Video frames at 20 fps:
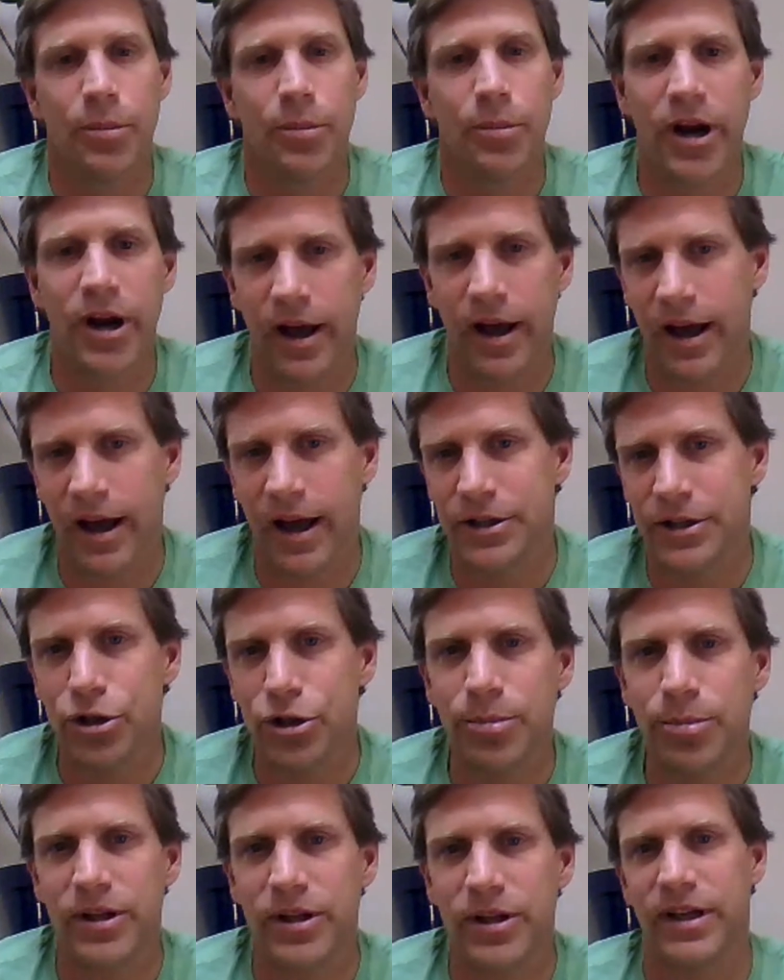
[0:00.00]
But I, I
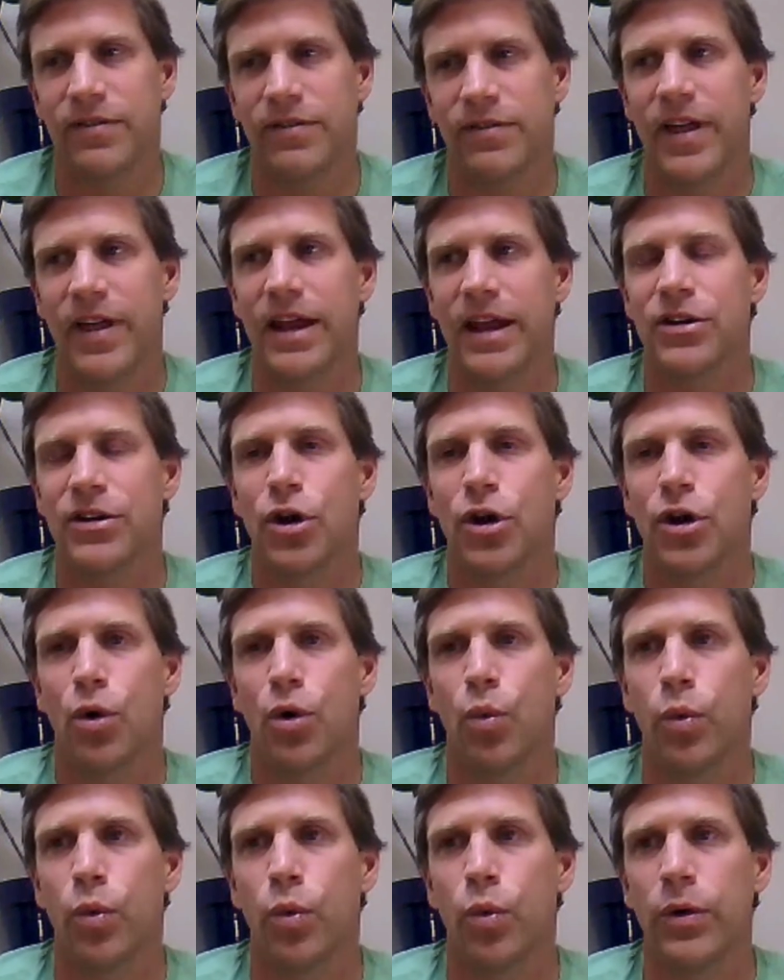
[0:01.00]
do believe that
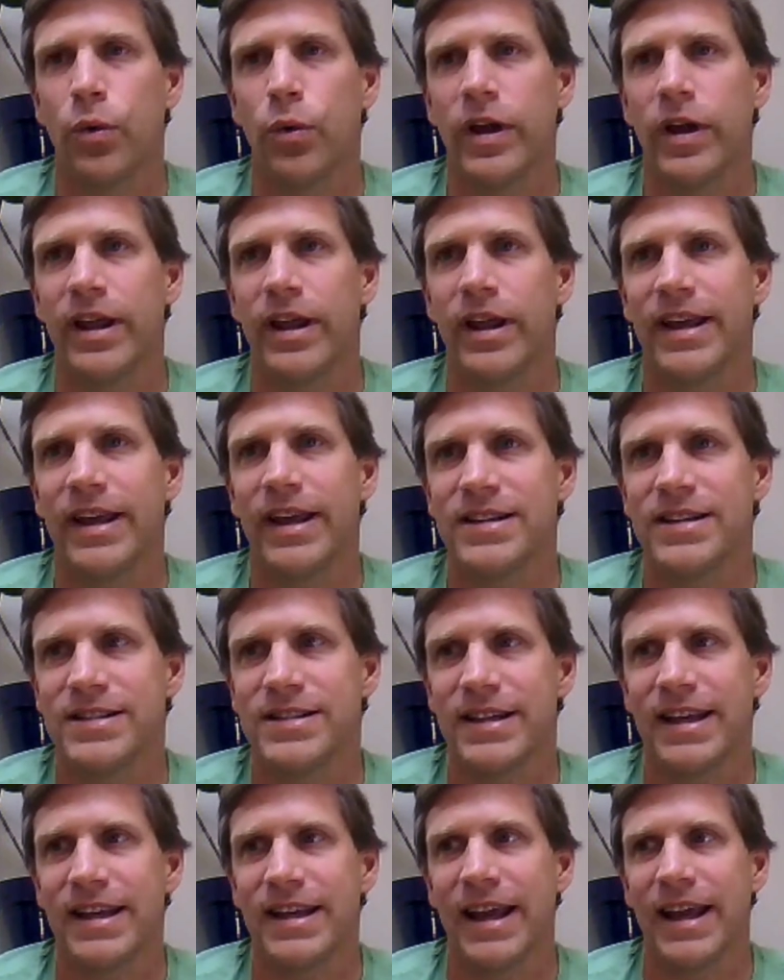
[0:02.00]
we, it
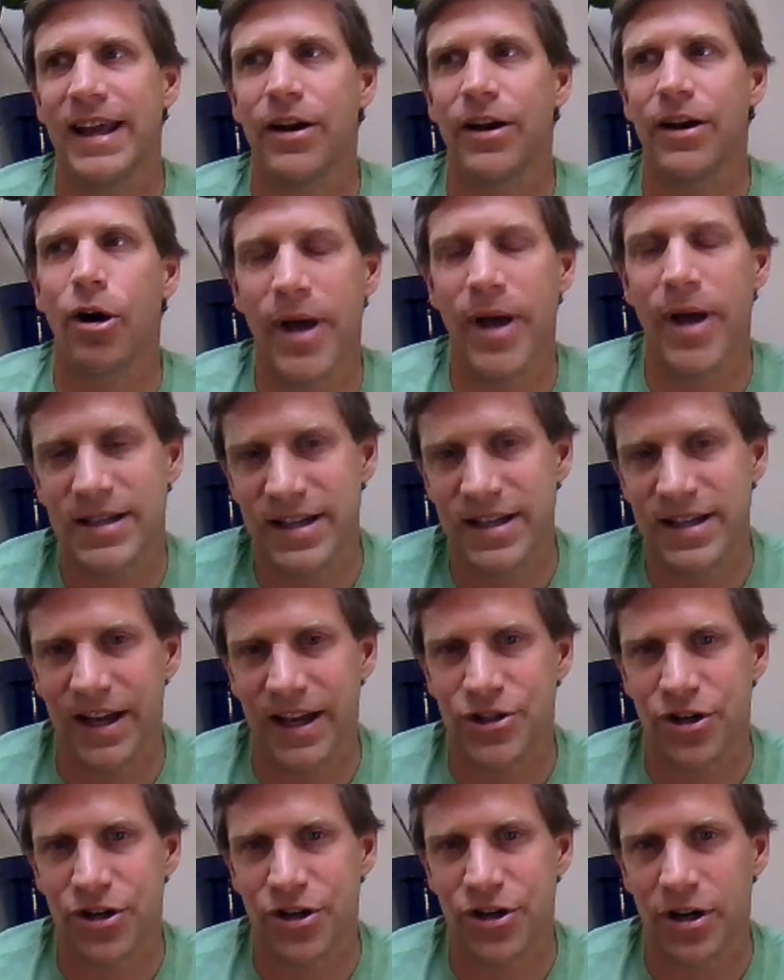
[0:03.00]
is in our best
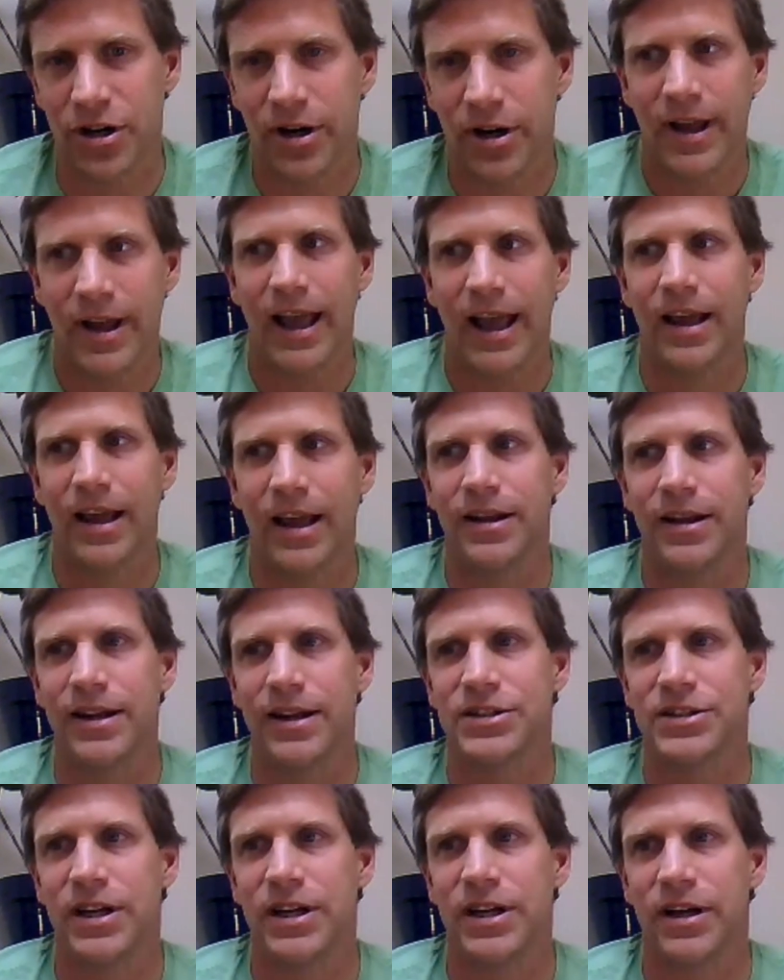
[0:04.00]
nature and it
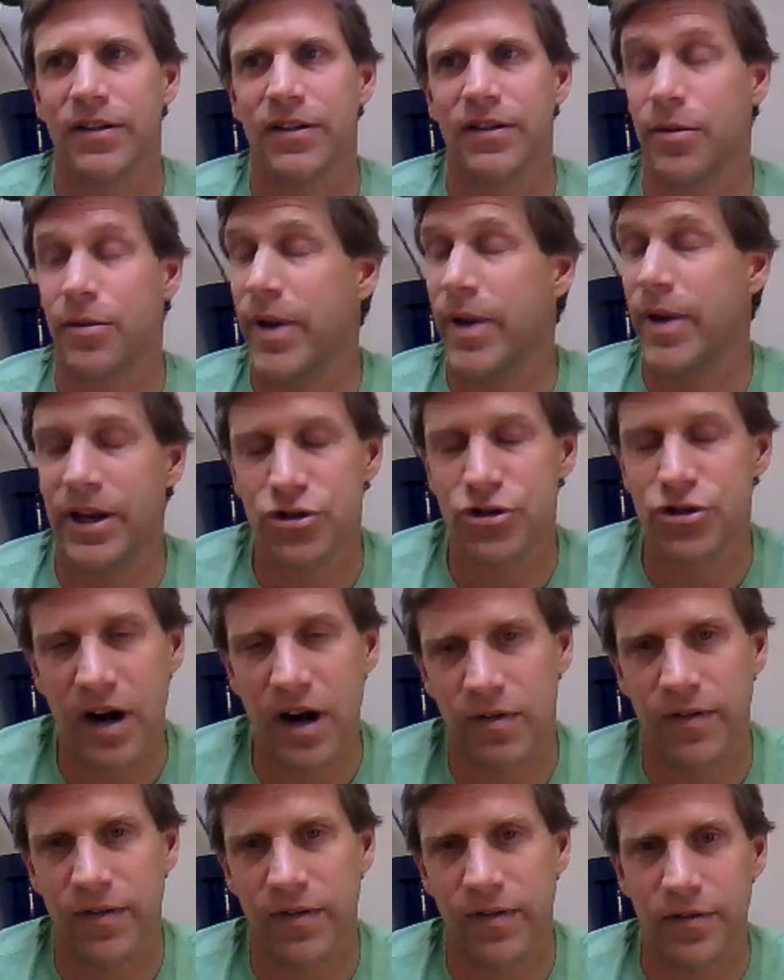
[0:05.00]
is uh, the main
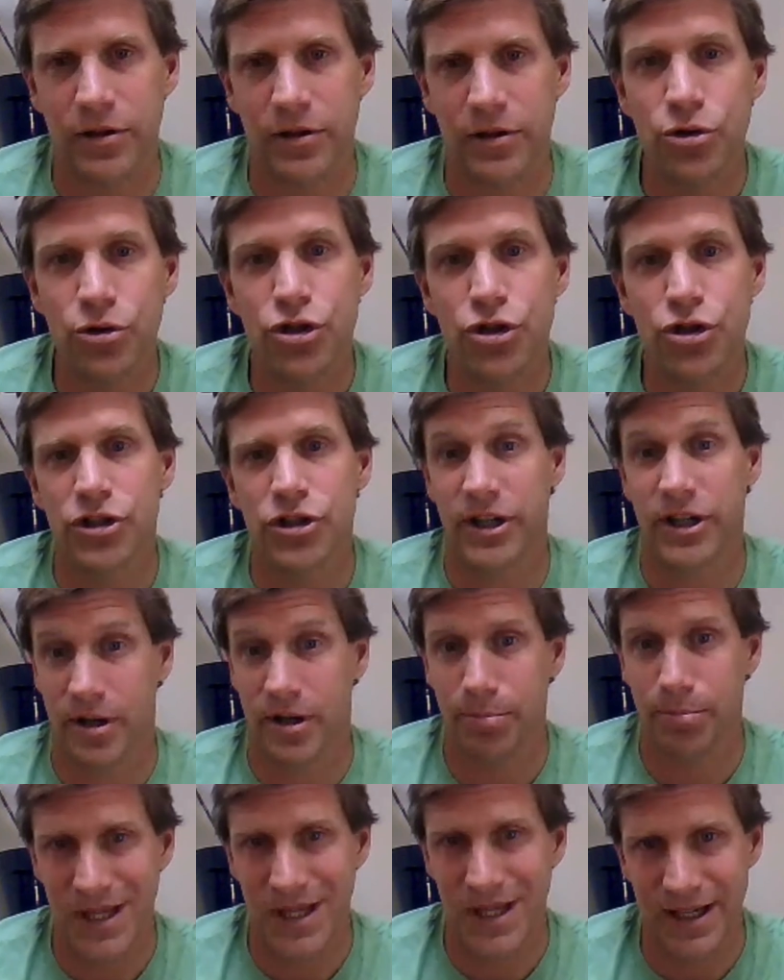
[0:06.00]
driver of evolution to
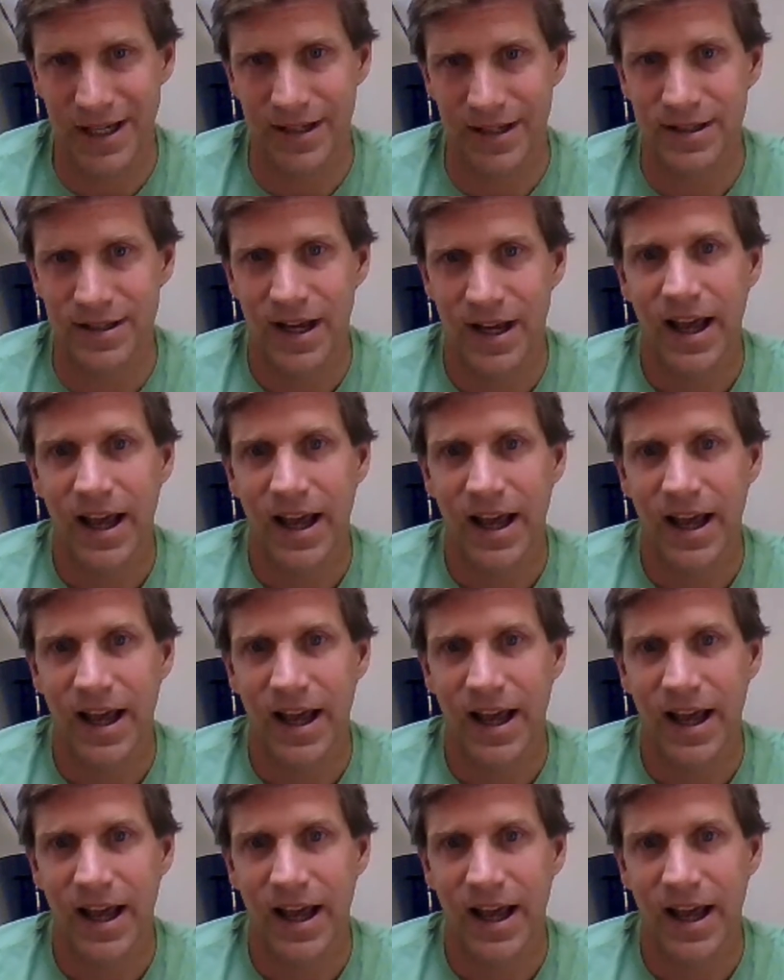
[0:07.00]
compete.